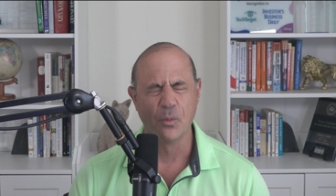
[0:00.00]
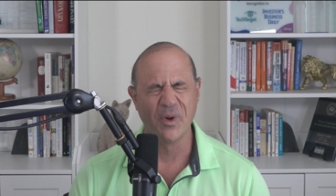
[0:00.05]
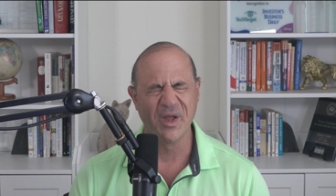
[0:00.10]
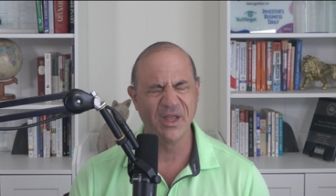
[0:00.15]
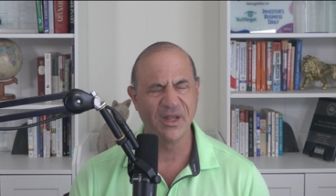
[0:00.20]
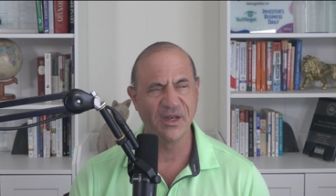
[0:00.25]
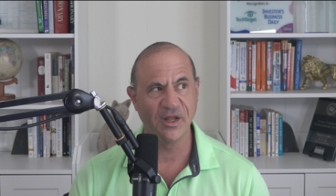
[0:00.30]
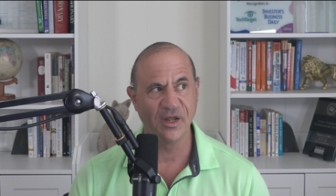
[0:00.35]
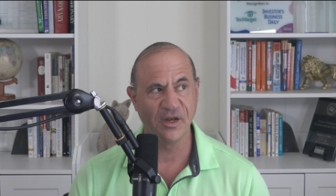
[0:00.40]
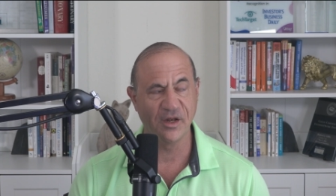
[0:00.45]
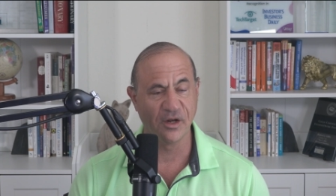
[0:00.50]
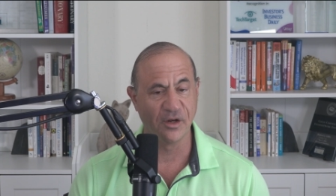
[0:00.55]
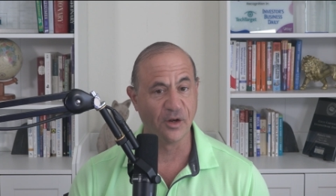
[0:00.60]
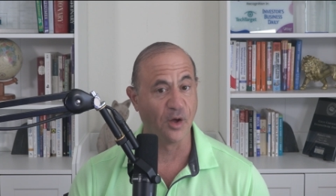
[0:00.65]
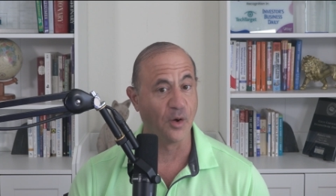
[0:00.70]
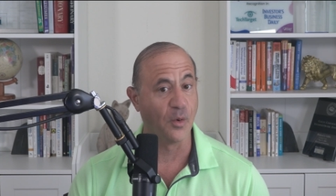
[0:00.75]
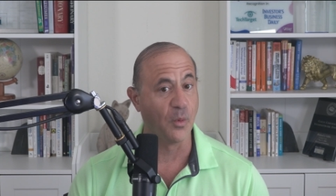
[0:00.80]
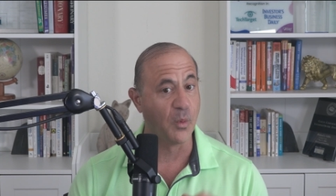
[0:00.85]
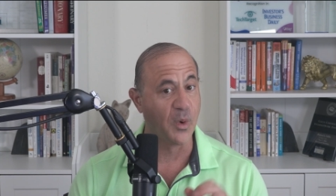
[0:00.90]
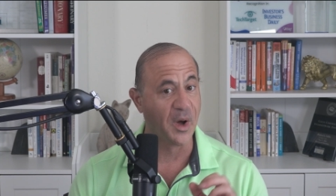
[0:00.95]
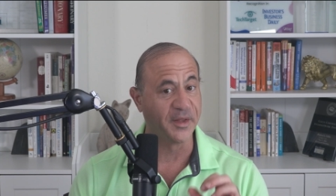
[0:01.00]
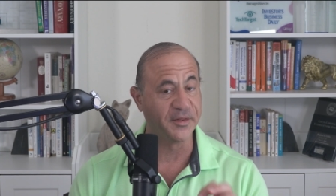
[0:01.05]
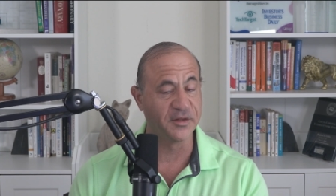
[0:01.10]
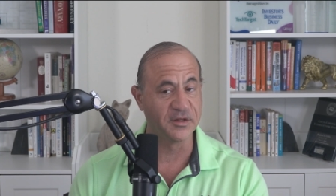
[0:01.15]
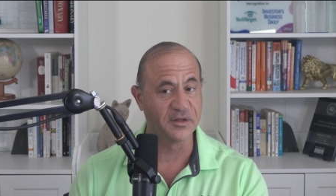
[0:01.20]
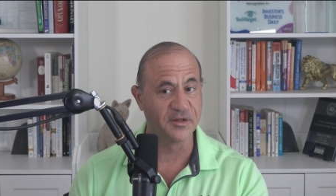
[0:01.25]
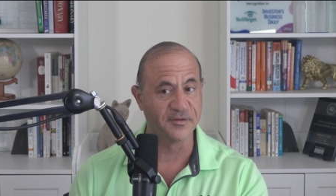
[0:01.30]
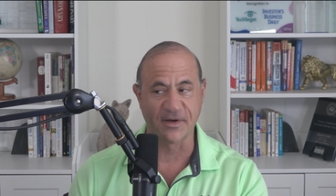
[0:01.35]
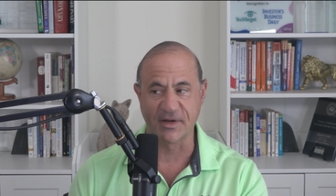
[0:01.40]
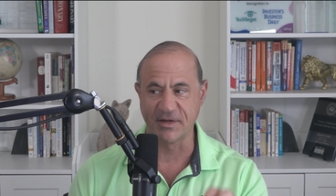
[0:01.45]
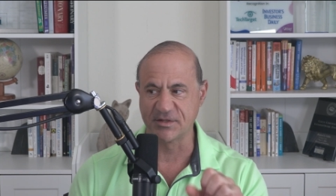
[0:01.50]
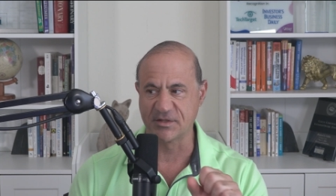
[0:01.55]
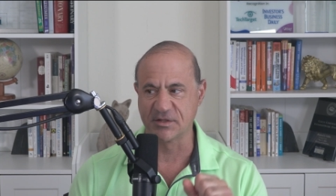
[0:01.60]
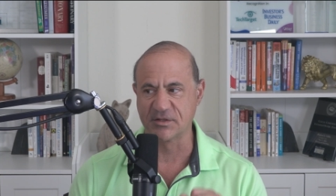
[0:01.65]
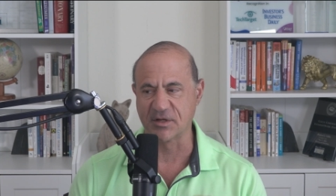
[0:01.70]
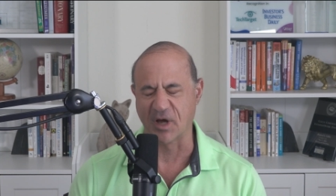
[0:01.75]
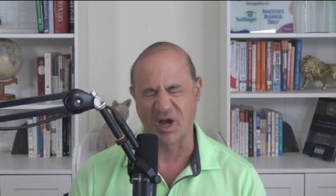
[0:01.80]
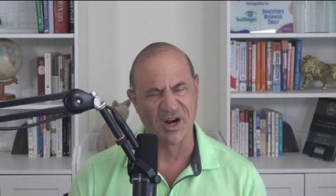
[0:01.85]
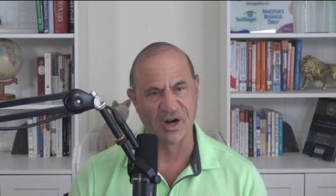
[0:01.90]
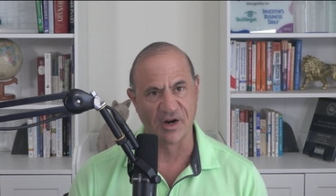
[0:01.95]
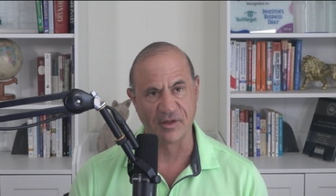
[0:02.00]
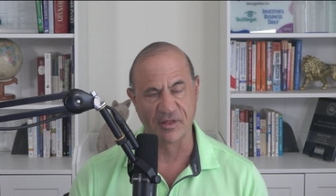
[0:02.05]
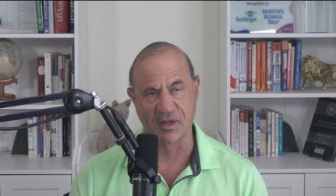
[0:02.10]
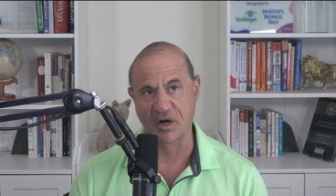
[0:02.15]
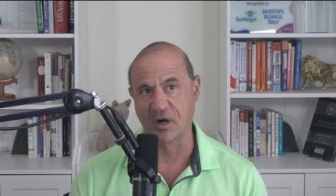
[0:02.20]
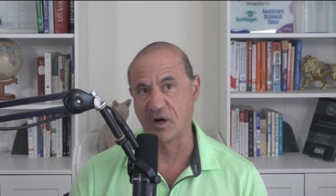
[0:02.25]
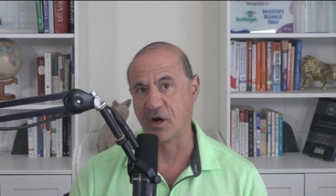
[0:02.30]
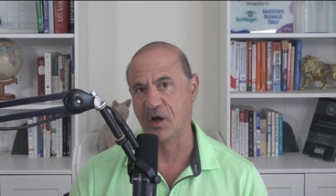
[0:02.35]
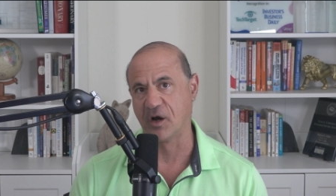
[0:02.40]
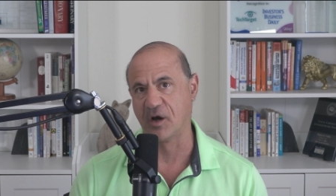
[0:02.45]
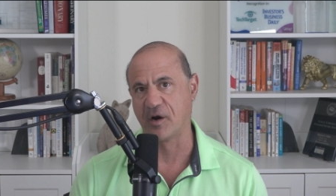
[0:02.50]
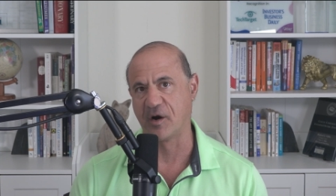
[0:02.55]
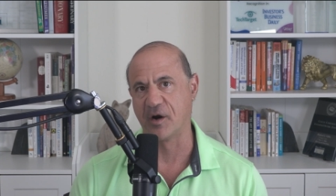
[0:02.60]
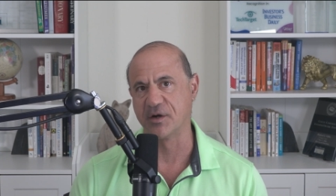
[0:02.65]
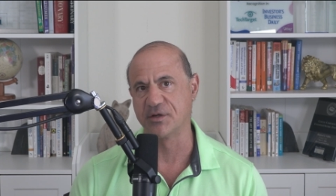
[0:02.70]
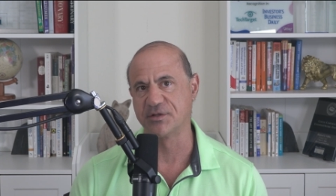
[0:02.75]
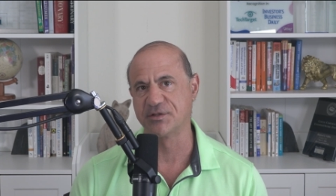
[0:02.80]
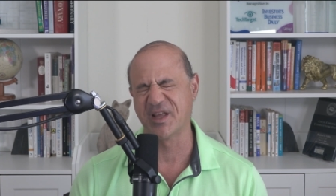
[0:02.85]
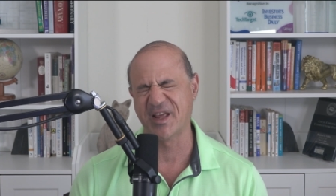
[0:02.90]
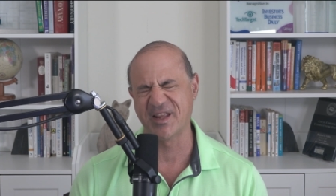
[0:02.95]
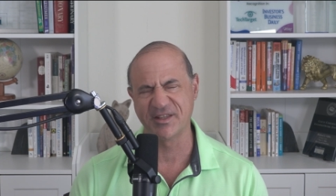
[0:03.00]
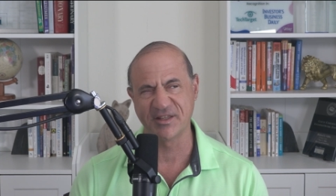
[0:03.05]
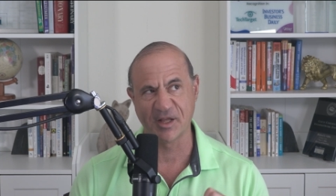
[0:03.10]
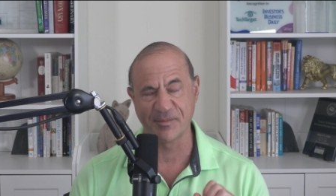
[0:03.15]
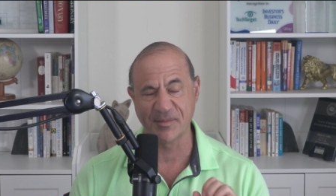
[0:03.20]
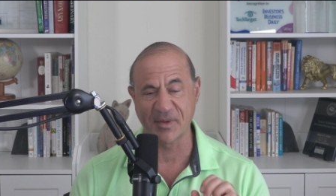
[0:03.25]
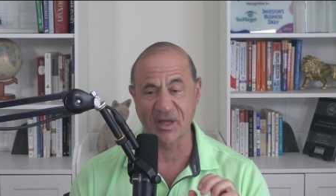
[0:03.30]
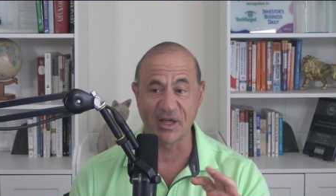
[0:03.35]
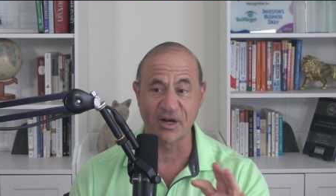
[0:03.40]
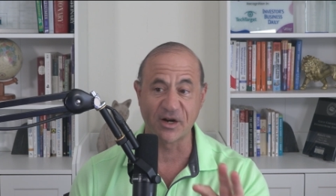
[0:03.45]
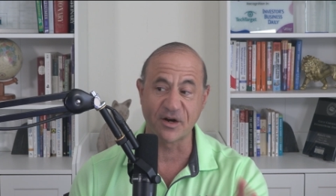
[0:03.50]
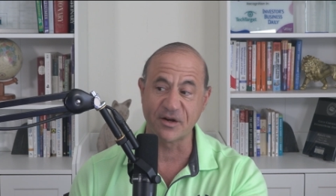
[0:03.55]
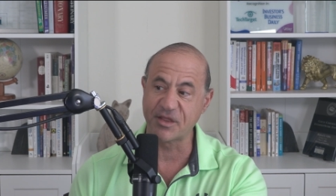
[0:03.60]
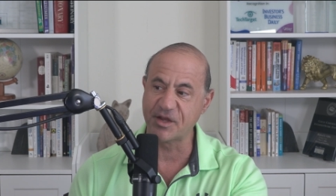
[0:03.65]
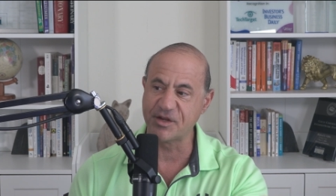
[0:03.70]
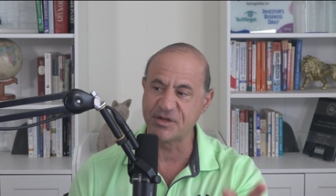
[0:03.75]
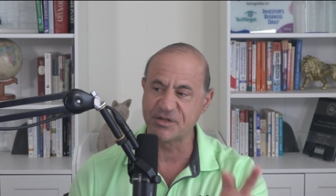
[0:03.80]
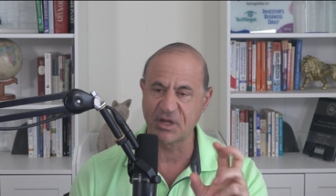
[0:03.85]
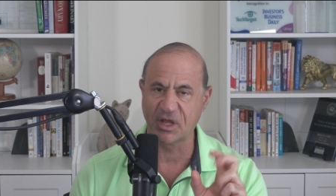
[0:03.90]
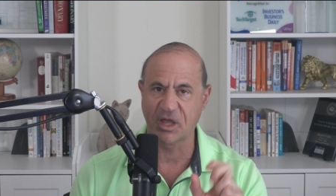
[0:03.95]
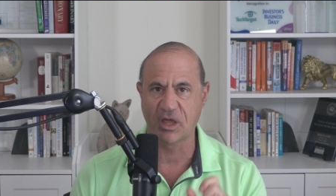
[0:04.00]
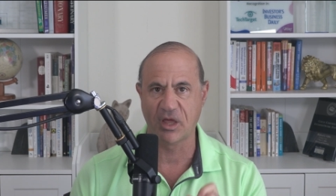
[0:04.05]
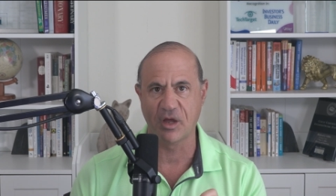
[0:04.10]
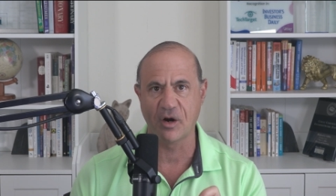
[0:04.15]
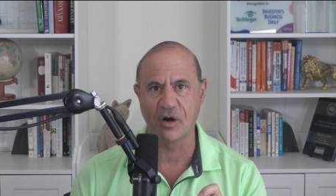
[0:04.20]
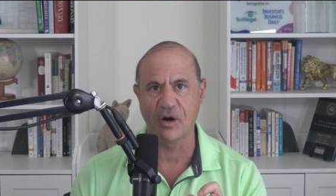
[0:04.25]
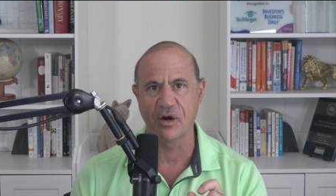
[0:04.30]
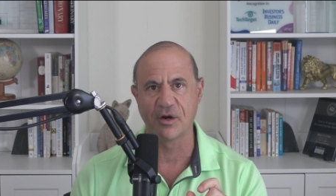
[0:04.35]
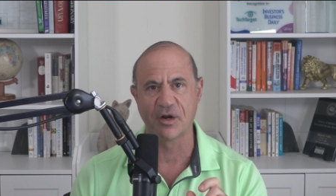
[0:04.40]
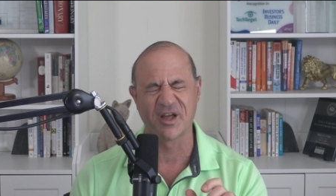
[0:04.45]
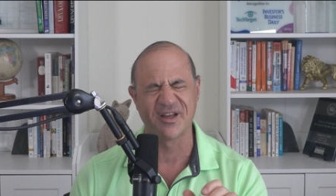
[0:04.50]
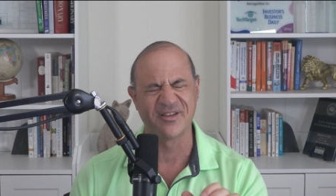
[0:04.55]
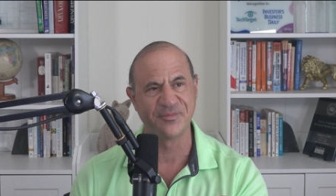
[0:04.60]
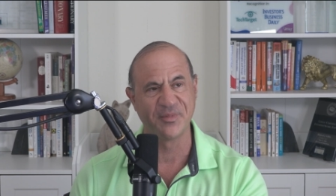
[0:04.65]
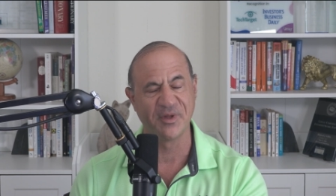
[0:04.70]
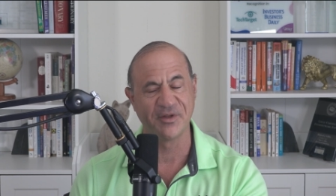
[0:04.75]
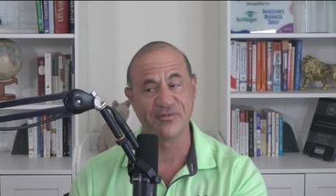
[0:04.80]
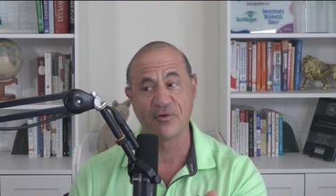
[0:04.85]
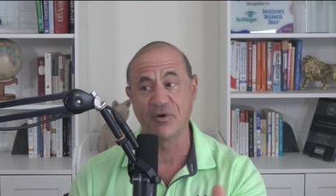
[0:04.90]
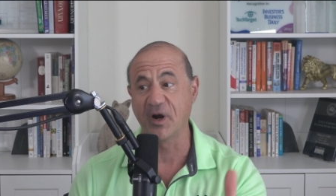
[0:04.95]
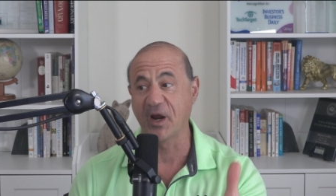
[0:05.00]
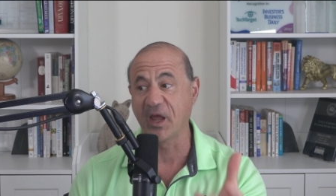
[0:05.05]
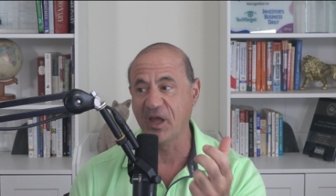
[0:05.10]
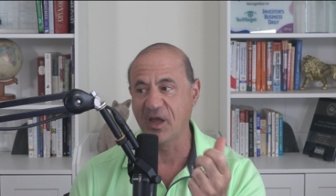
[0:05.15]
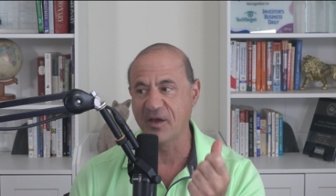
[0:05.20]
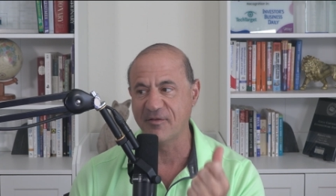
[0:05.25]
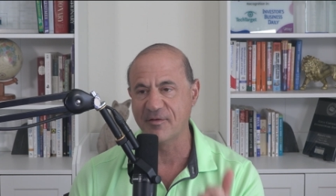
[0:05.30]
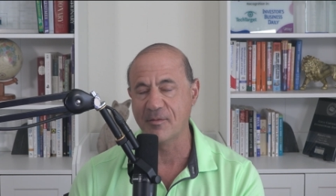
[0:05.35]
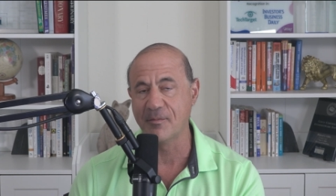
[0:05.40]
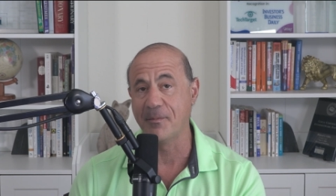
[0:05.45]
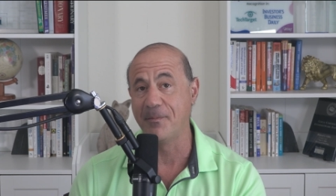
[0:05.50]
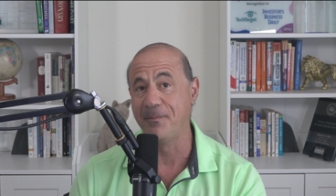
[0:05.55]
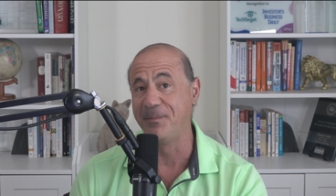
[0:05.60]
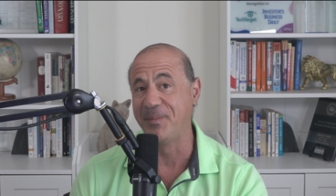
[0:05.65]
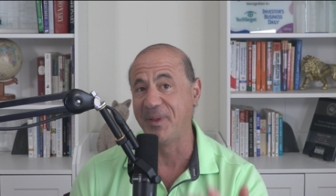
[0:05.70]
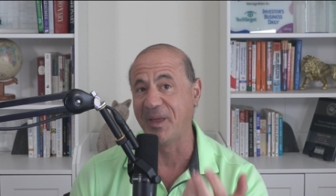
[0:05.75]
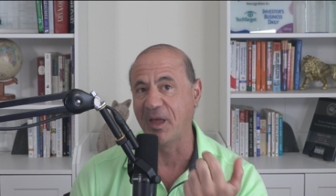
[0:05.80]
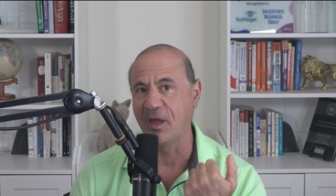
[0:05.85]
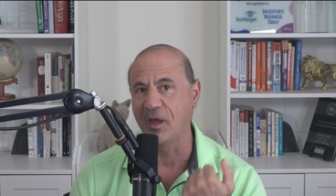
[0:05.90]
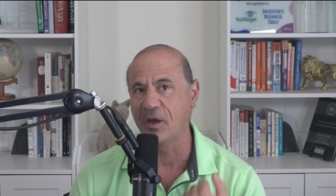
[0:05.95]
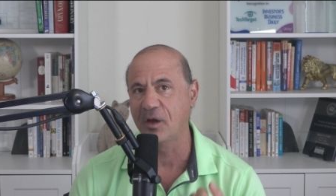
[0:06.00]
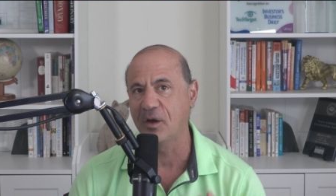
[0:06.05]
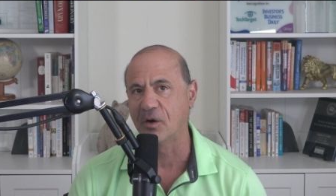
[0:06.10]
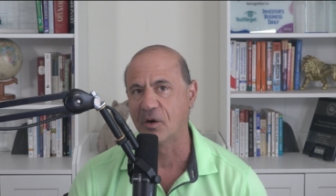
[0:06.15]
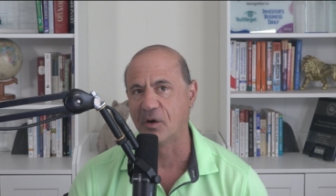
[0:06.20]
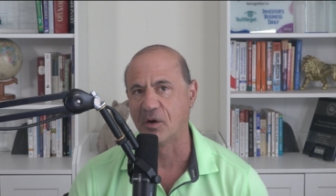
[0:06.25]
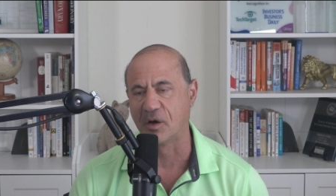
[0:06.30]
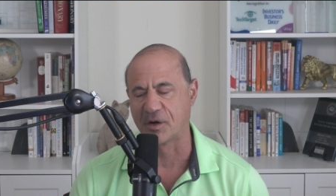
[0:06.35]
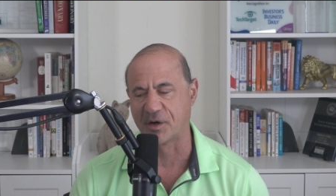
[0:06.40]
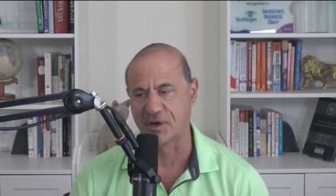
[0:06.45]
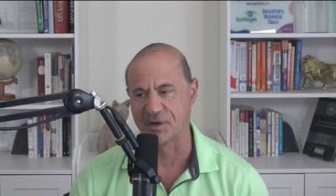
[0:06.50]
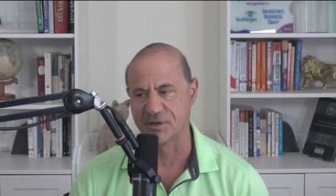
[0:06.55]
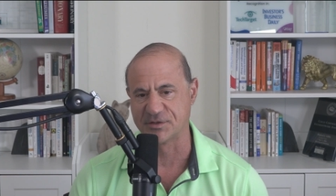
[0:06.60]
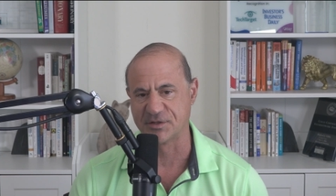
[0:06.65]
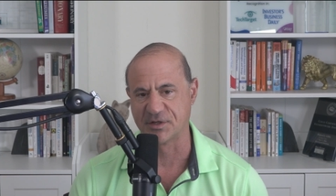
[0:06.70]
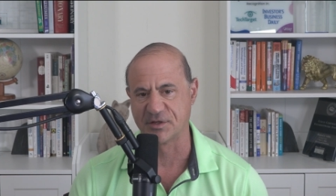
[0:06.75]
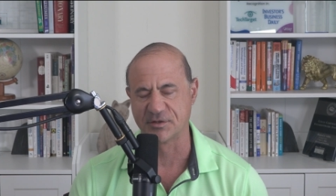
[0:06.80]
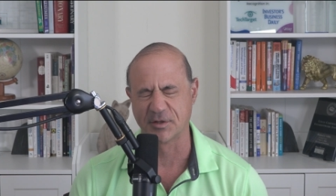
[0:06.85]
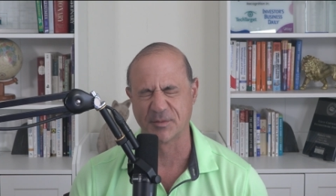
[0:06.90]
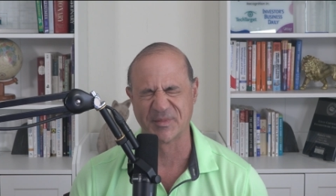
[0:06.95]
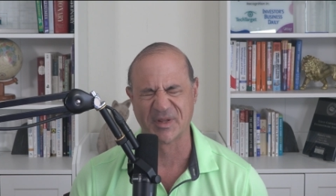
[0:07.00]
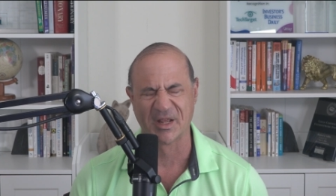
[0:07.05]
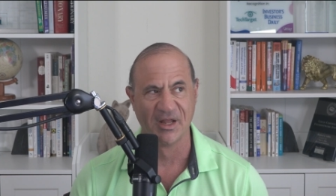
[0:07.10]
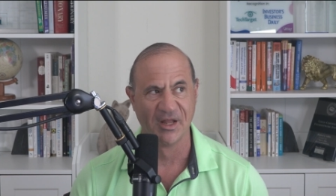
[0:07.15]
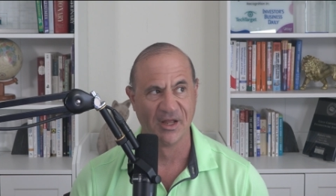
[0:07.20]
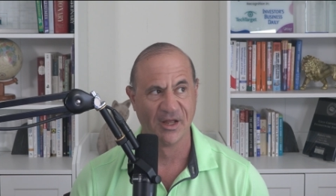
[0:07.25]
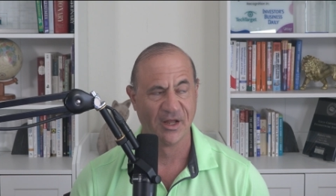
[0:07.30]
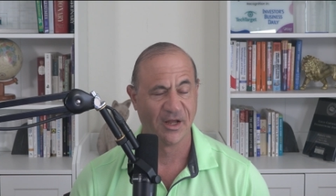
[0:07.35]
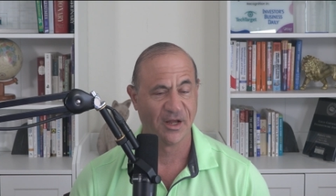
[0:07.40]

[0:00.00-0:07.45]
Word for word: We need to know what the devices are that are on our system, and are they secure enough before even being on our systems?